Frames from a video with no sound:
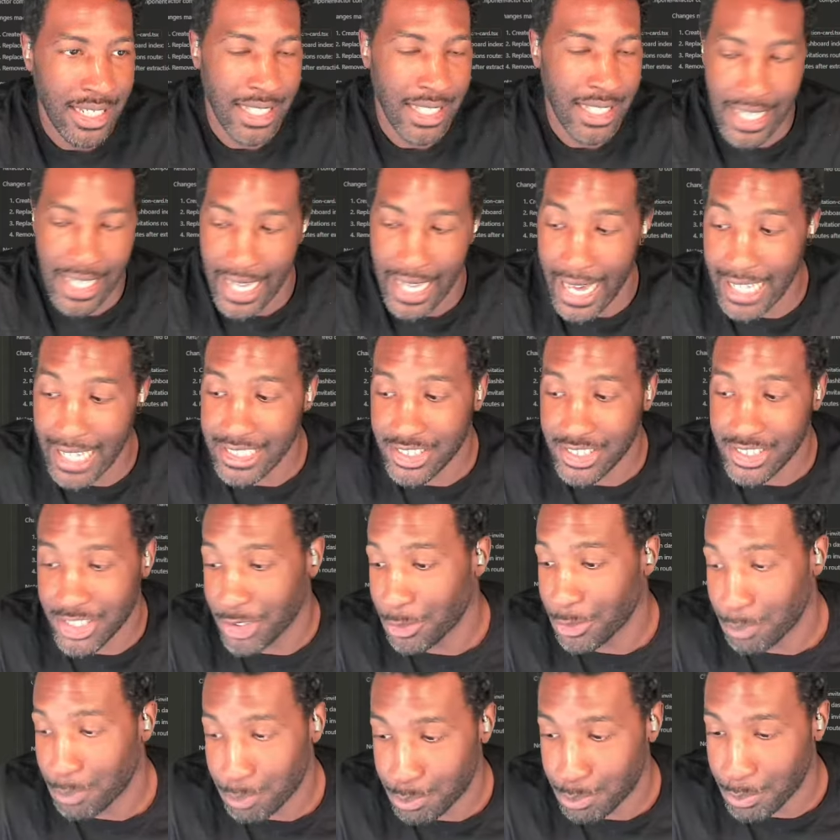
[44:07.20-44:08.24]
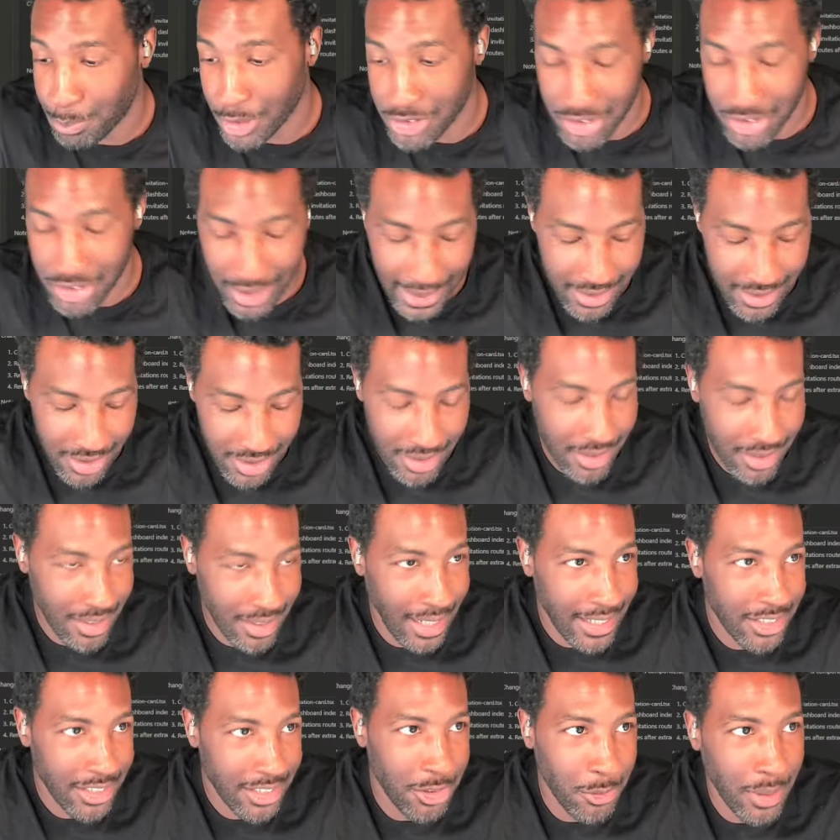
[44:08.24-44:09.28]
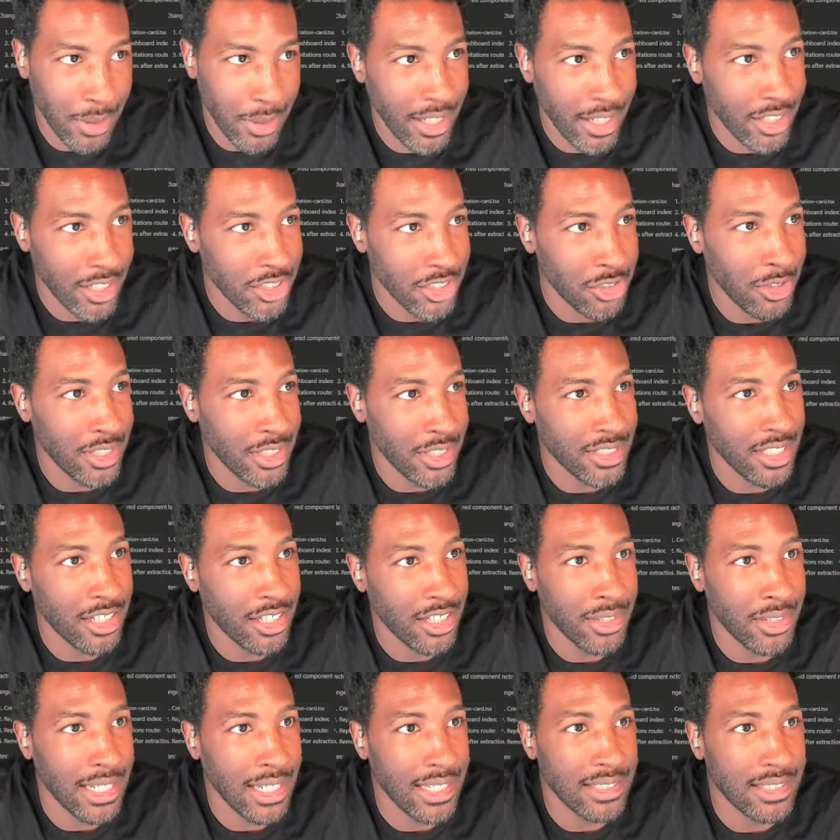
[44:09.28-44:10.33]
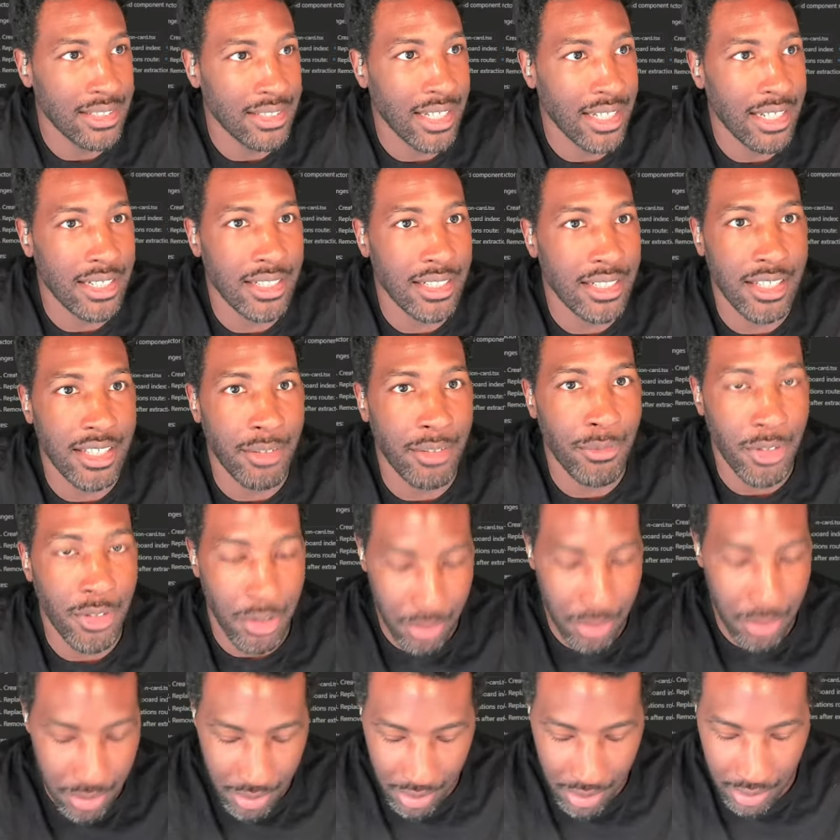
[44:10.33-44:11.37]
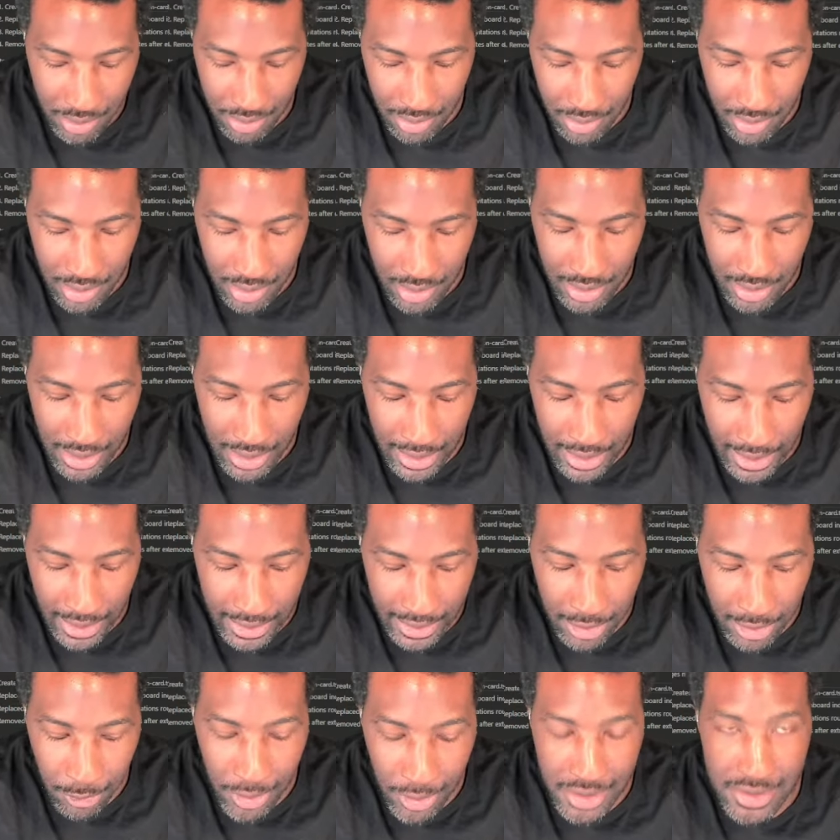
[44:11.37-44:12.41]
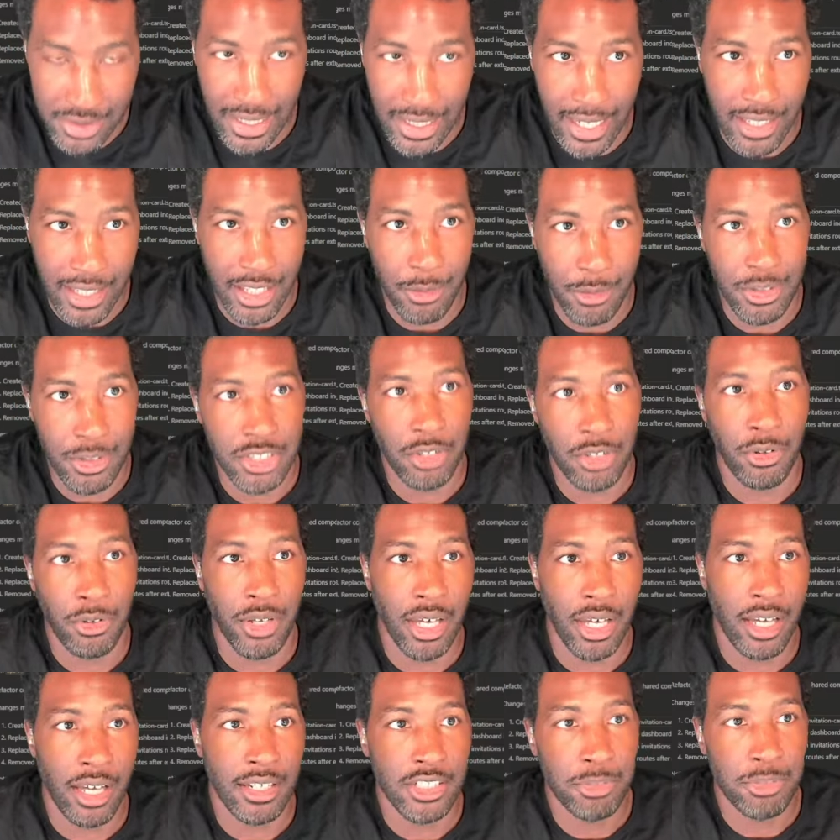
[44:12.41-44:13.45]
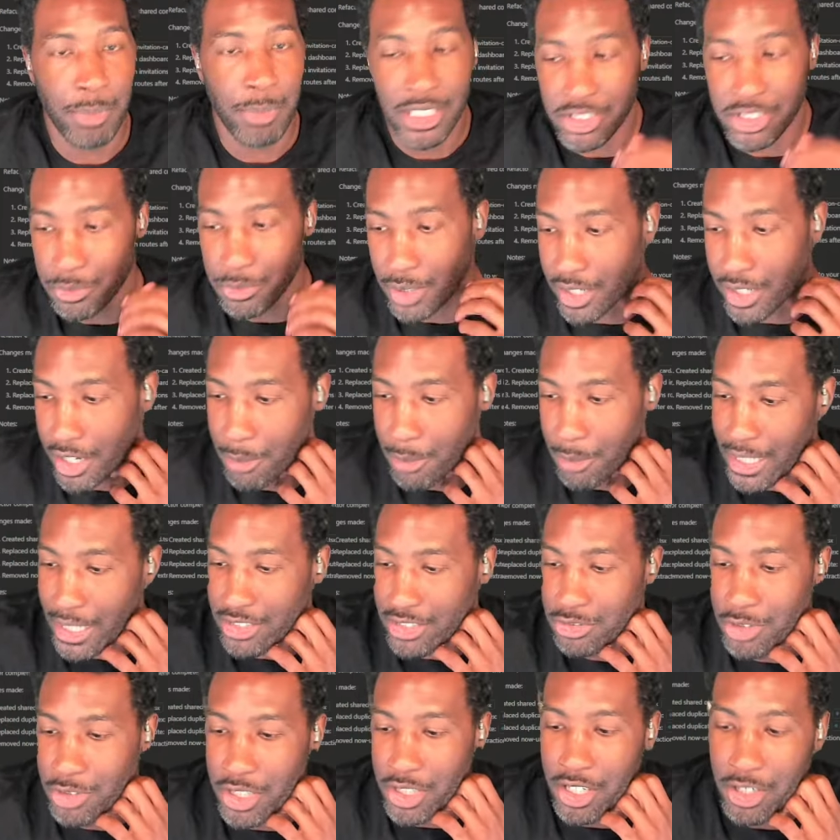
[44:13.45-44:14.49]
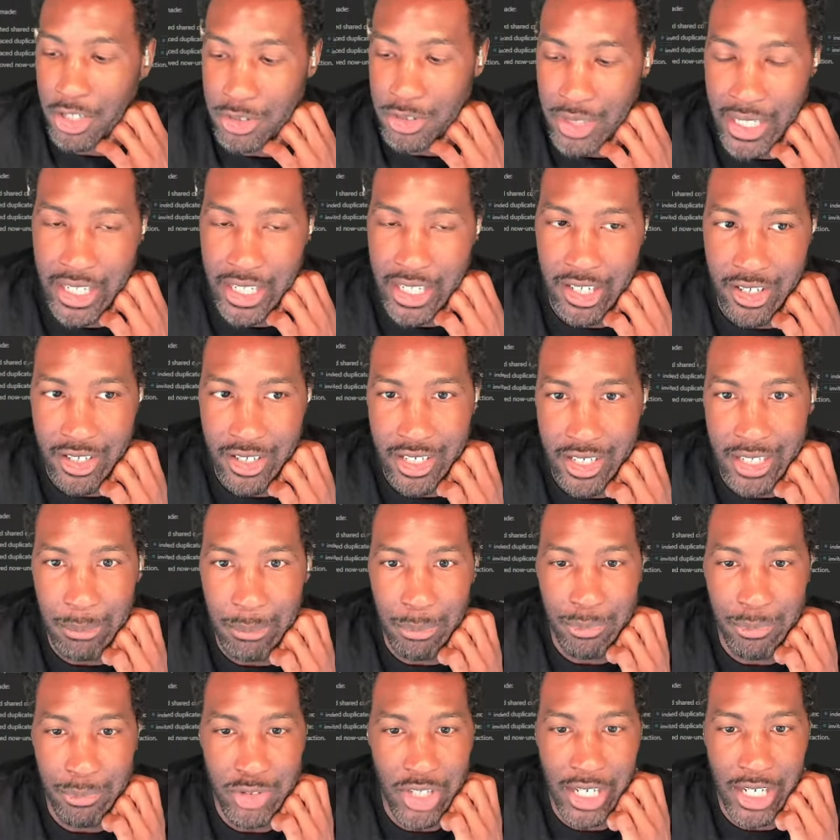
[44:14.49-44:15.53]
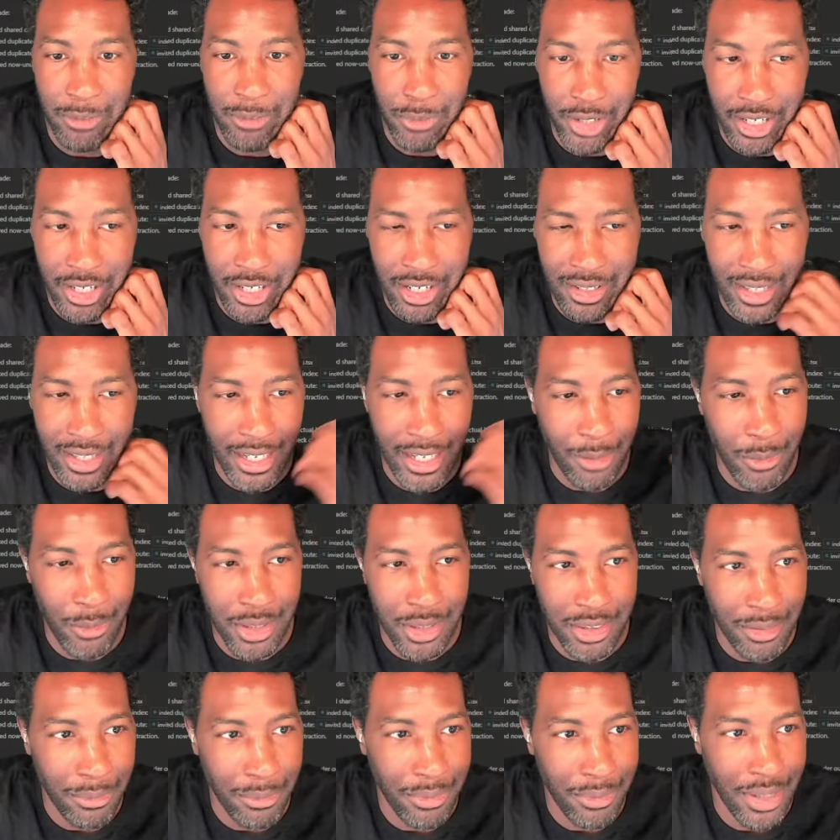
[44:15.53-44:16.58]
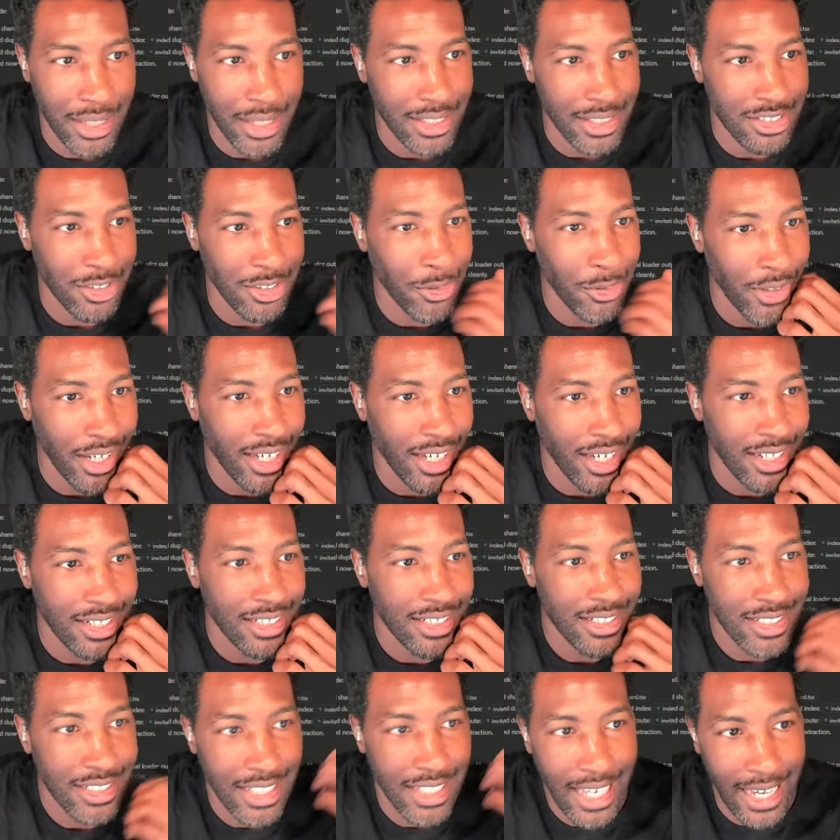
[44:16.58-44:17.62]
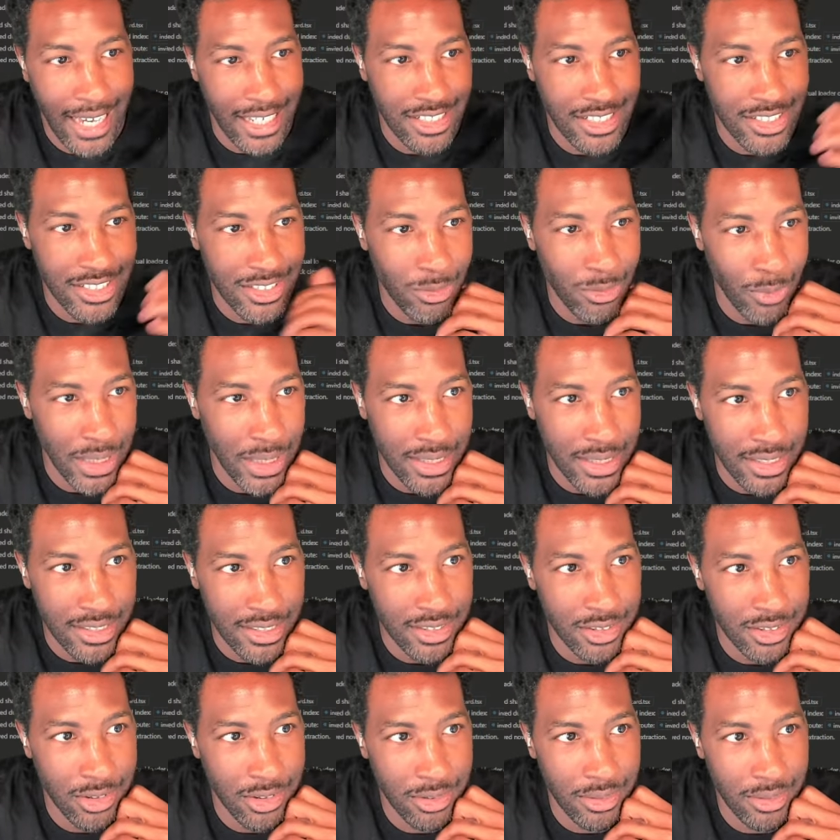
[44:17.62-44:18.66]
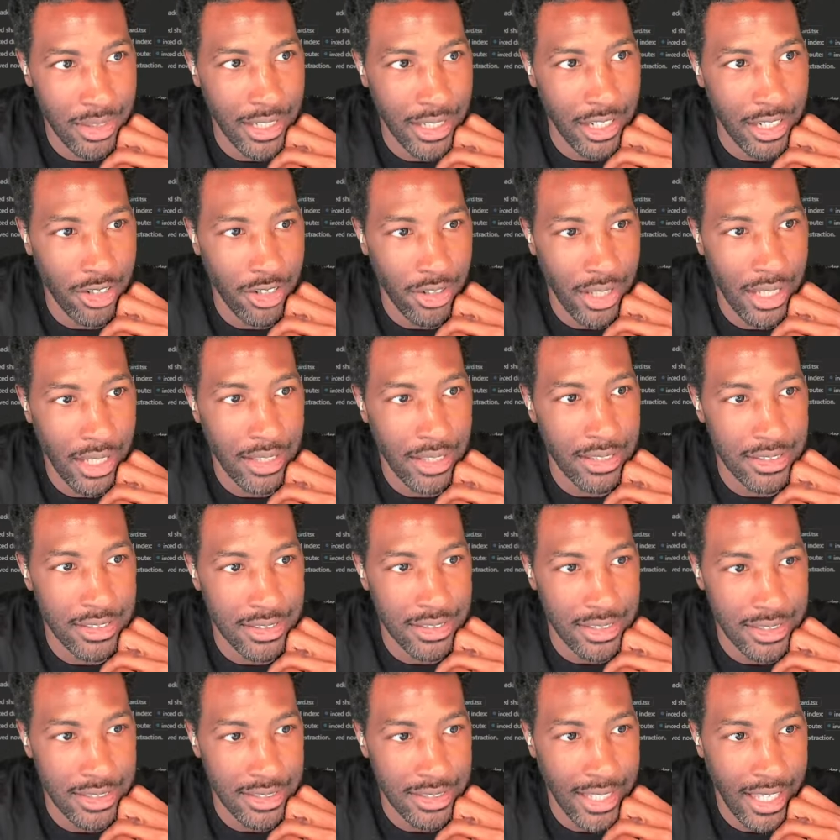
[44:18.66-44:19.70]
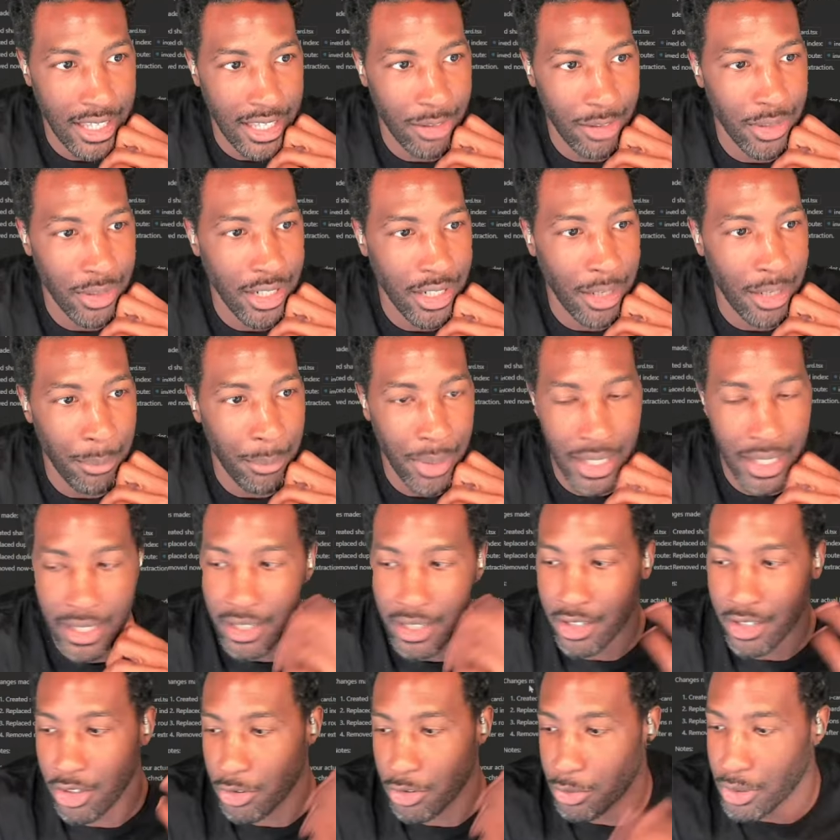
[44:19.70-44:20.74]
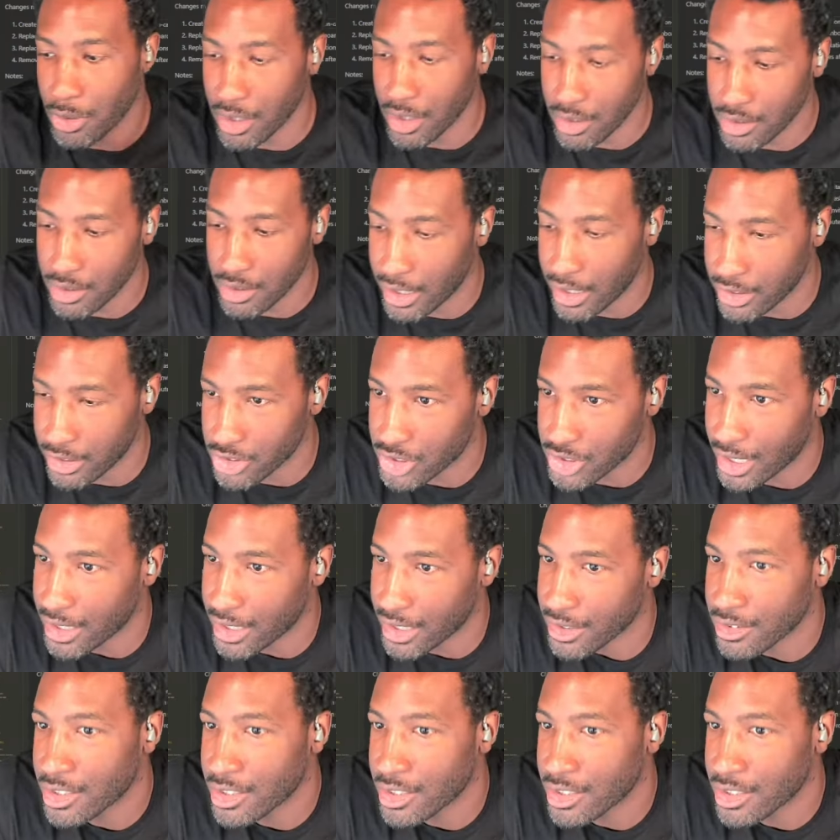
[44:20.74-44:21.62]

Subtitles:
I still personally actually like doing inner joins. I don't think it's that difficult. And I know exactly what's going on, especially when I come back to a code later and try to figure out like what the fuck is going on. I can just read this like, okay, this is exactly what I'm getting. Cool. I understand it.